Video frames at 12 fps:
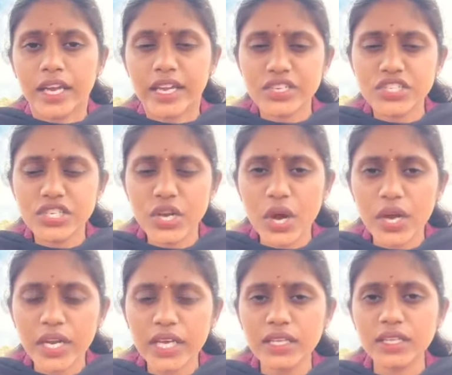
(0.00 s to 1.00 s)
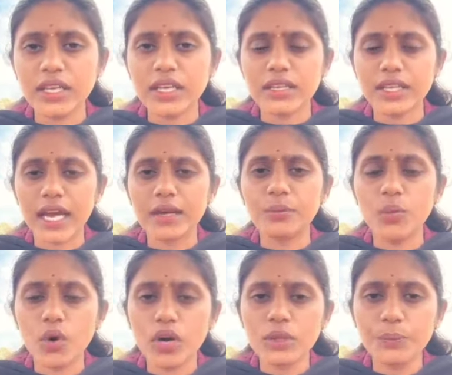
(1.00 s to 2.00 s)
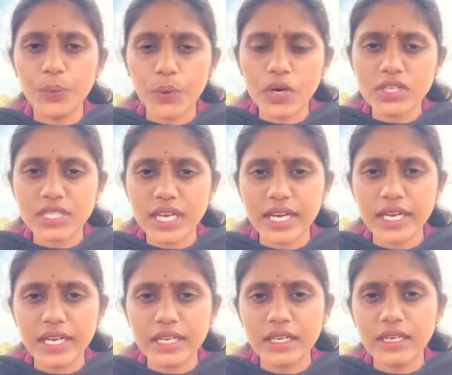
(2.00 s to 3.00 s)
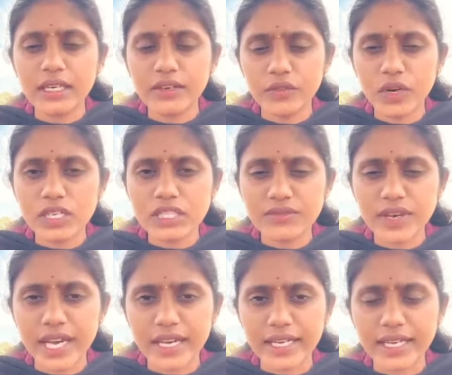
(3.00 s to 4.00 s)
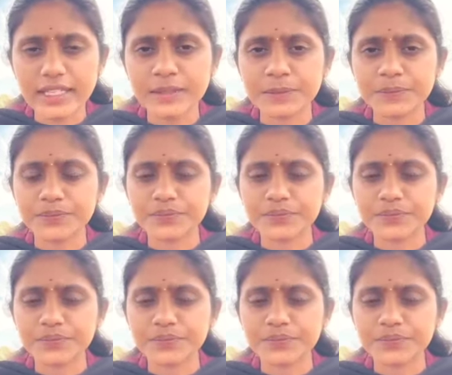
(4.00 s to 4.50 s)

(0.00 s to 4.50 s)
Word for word: ensuring that both Porsche and Volkswagen